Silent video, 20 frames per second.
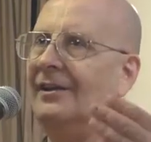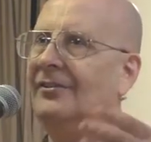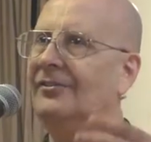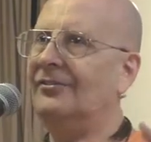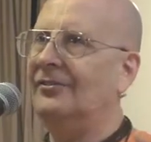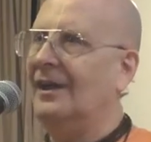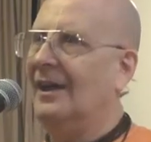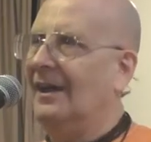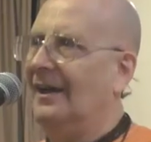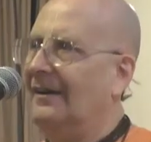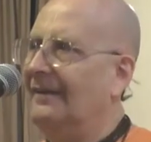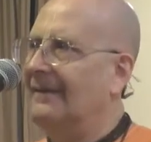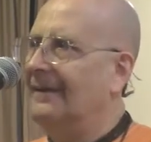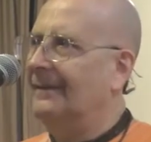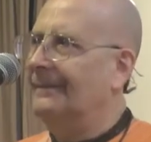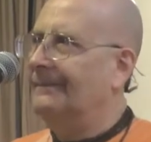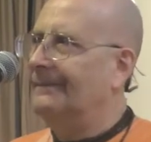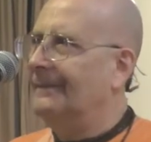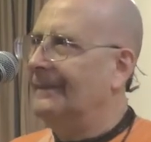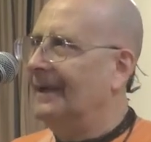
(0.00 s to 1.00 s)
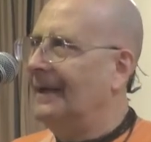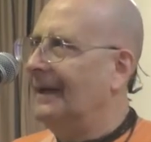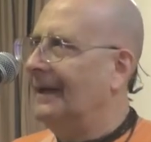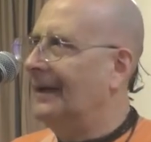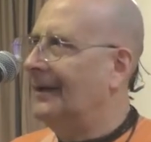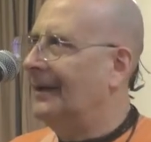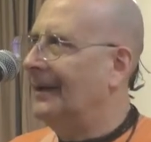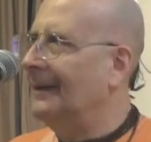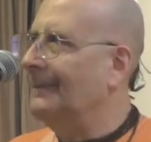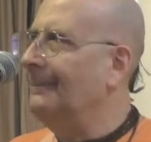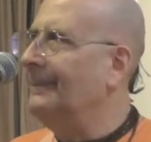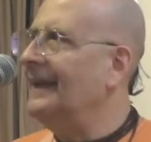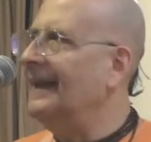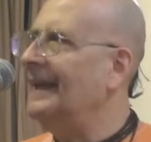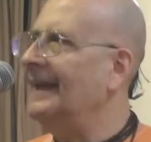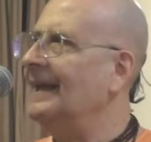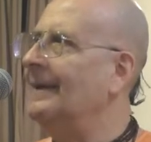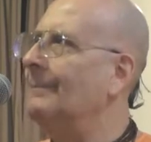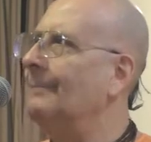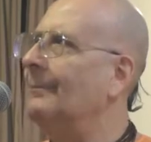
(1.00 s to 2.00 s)
this
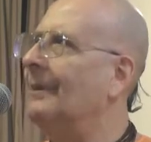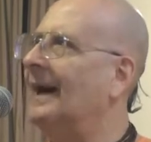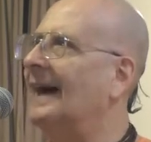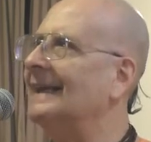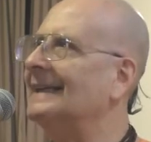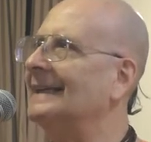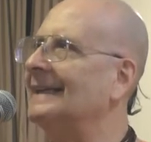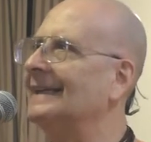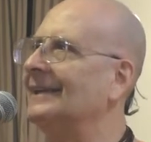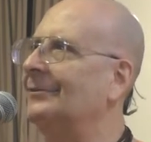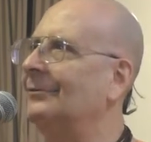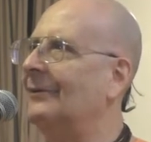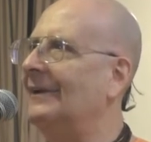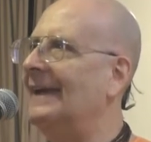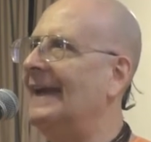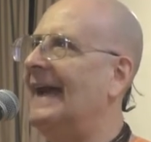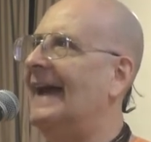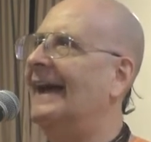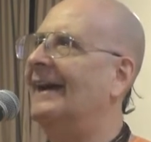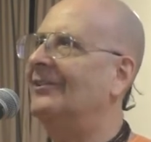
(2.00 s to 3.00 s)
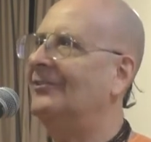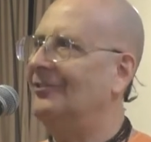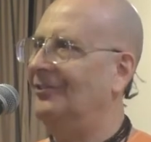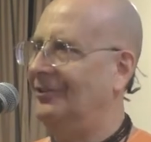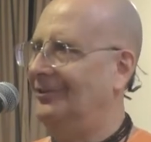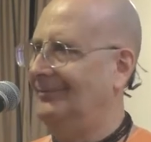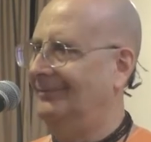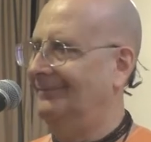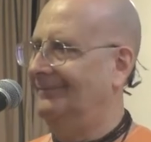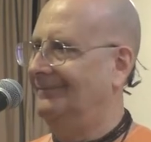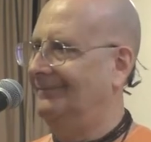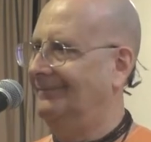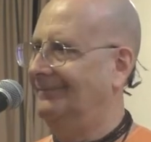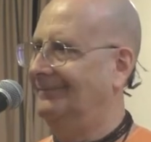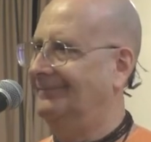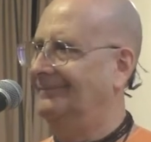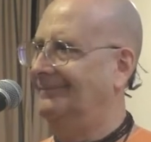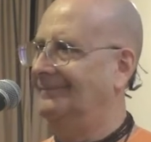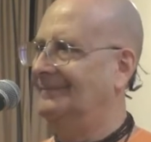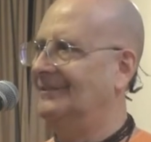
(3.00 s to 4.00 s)
immediate bodily reaction
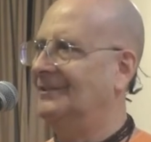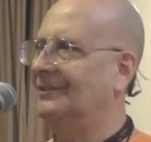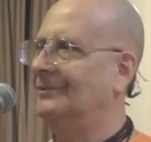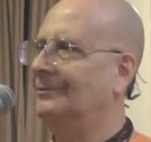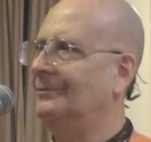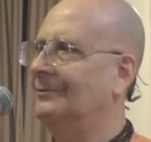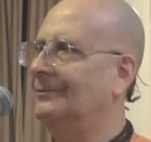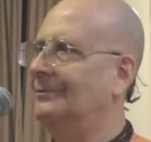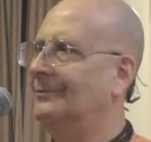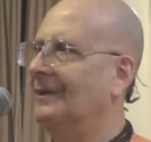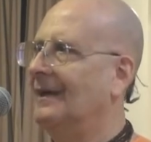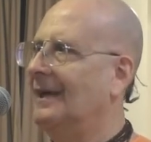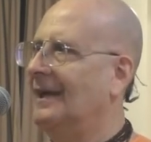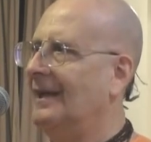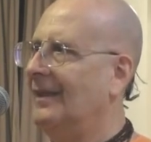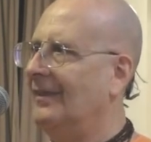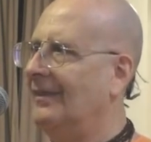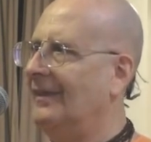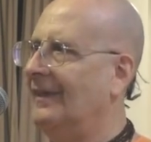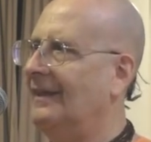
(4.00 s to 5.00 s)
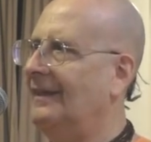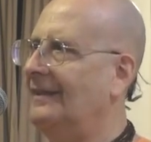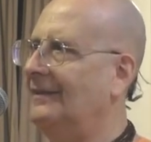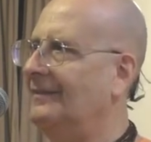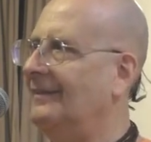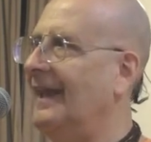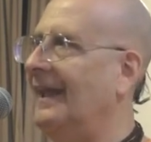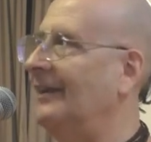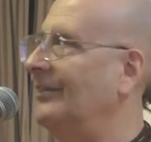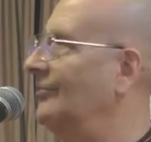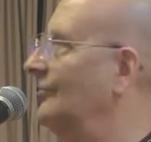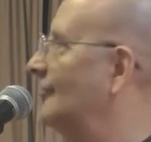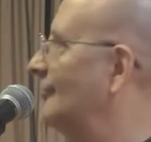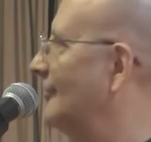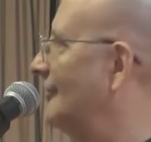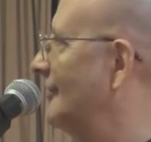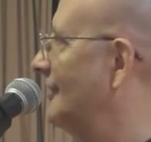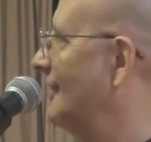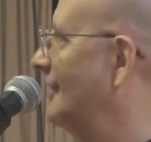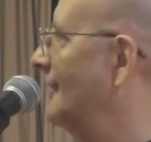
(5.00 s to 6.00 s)
to the
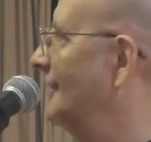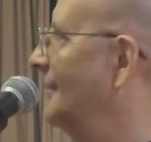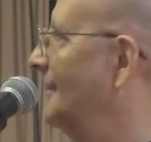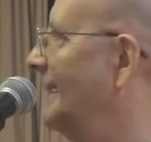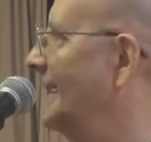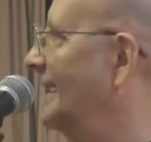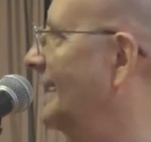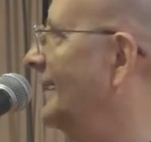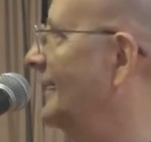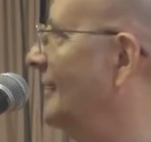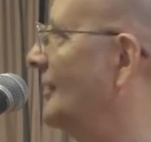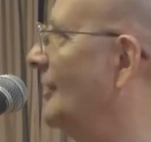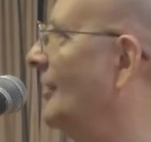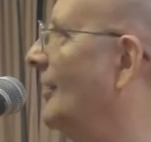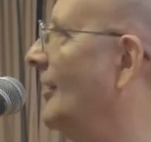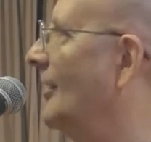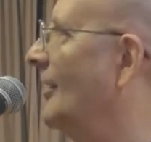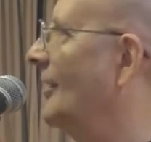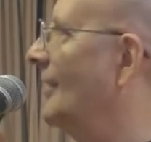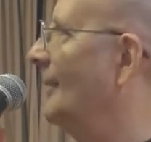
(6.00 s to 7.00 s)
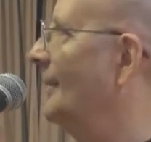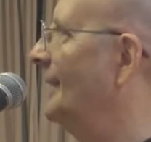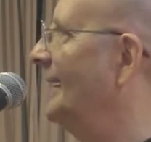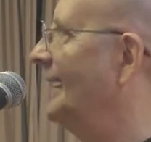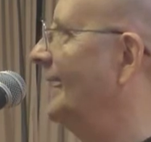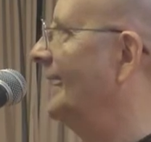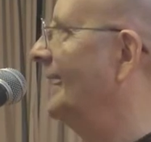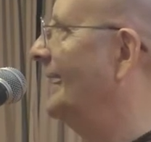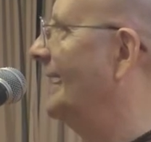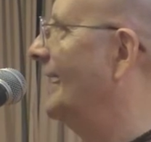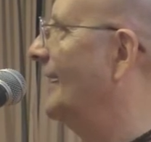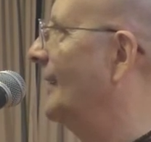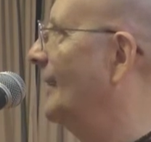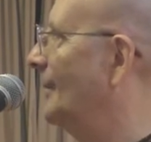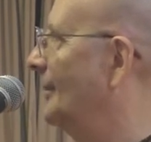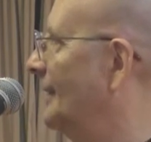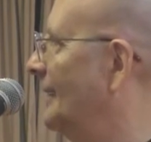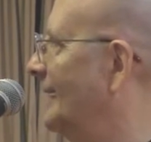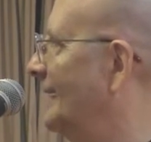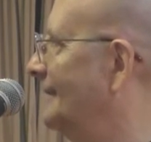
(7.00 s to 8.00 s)
danger of being in a car or being in an
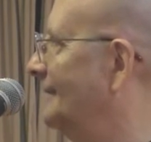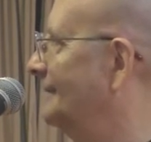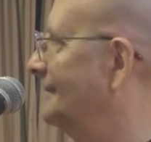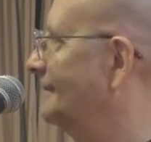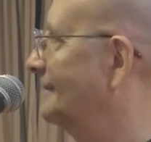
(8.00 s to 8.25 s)
airplane.